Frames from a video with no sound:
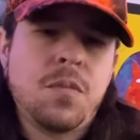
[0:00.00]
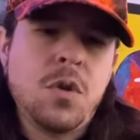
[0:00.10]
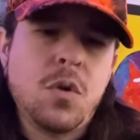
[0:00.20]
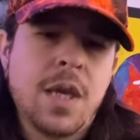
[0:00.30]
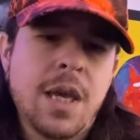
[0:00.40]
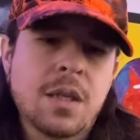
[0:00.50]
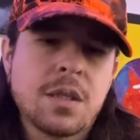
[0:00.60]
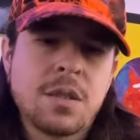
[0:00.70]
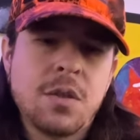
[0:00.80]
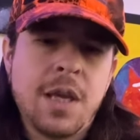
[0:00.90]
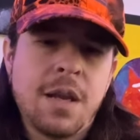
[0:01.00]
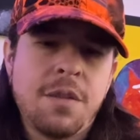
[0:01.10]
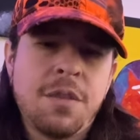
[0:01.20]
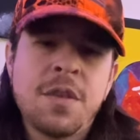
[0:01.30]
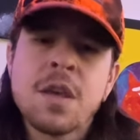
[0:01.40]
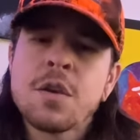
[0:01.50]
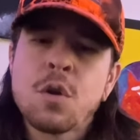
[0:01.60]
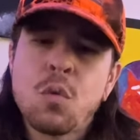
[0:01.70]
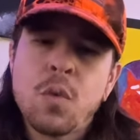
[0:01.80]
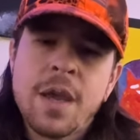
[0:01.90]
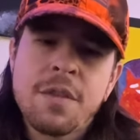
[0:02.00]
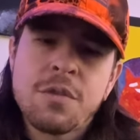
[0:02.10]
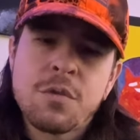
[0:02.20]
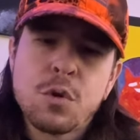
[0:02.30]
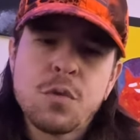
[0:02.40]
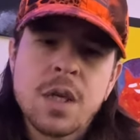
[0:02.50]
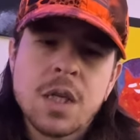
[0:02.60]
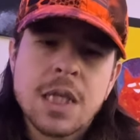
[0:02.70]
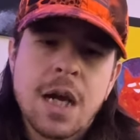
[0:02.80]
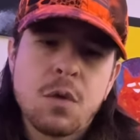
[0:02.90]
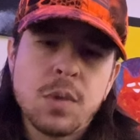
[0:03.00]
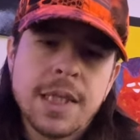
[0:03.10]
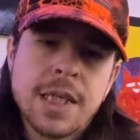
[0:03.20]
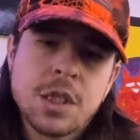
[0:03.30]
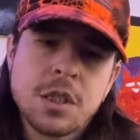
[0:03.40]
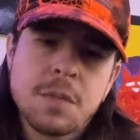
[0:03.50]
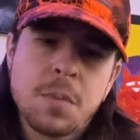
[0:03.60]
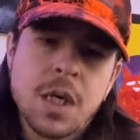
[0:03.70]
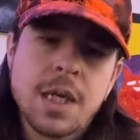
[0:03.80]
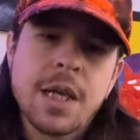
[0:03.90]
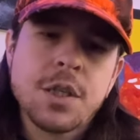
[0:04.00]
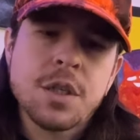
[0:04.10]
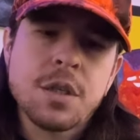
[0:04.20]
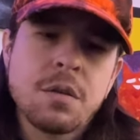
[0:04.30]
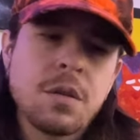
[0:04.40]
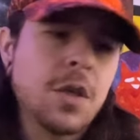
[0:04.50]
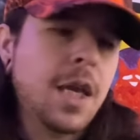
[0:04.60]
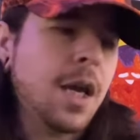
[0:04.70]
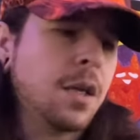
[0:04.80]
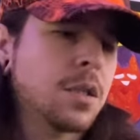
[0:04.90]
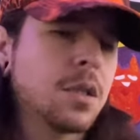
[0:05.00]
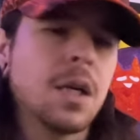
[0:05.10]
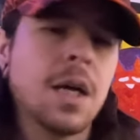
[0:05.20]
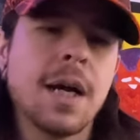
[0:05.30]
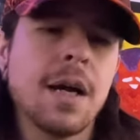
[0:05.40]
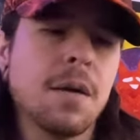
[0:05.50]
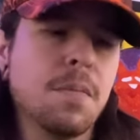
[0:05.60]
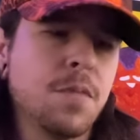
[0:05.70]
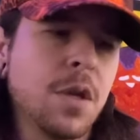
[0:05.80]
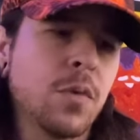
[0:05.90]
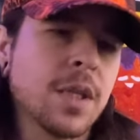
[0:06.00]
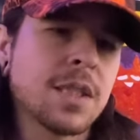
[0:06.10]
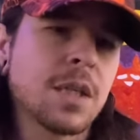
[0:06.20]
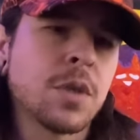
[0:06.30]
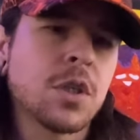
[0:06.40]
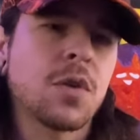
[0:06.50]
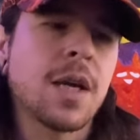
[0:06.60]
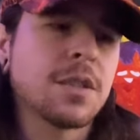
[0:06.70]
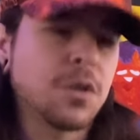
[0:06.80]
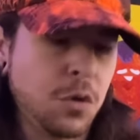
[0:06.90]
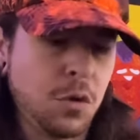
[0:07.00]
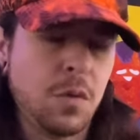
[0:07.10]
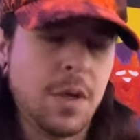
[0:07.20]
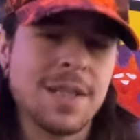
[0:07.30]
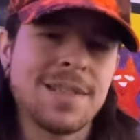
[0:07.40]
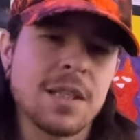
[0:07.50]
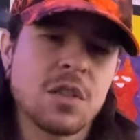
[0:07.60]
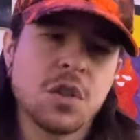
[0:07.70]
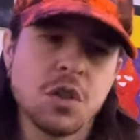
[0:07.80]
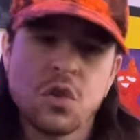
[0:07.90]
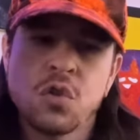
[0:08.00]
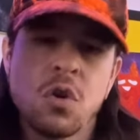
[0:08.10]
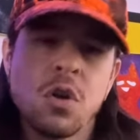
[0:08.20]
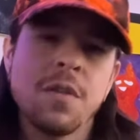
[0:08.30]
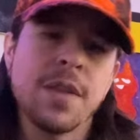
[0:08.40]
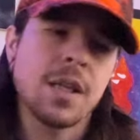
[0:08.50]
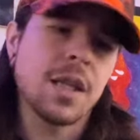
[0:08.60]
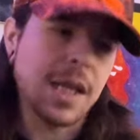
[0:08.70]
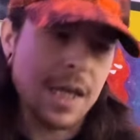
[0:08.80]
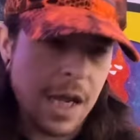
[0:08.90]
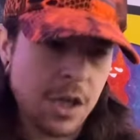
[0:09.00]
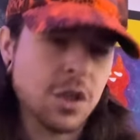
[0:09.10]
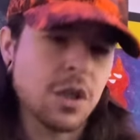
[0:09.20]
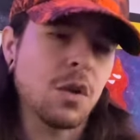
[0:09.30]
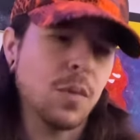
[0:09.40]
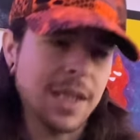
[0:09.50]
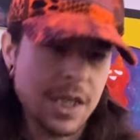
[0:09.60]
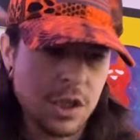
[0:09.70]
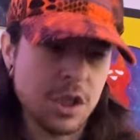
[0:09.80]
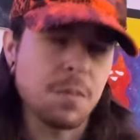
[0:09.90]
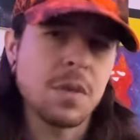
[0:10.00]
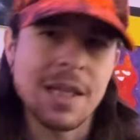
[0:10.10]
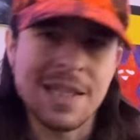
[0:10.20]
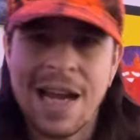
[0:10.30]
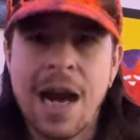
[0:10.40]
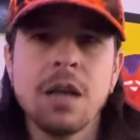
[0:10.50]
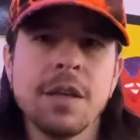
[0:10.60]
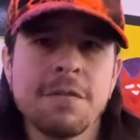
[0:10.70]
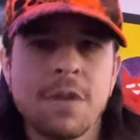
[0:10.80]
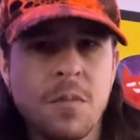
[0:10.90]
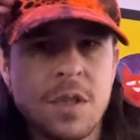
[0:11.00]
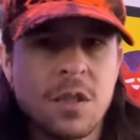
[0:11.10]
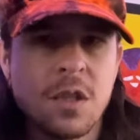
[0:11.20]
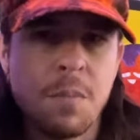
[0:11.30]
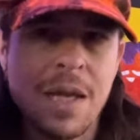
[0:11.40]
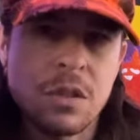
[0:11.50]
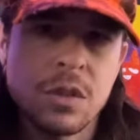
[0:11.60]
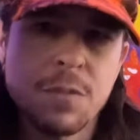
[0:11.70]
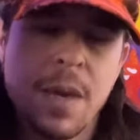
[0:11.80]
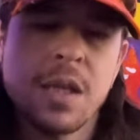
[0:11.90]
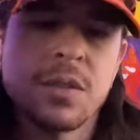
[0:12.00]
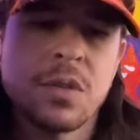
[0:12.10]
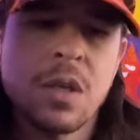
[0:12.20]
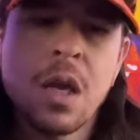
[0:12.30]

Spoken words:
you can't think your way through the entire relationship or connection. You can't. And when someone tries to, in a sense, control the connection or the relationship entirely from the mental space,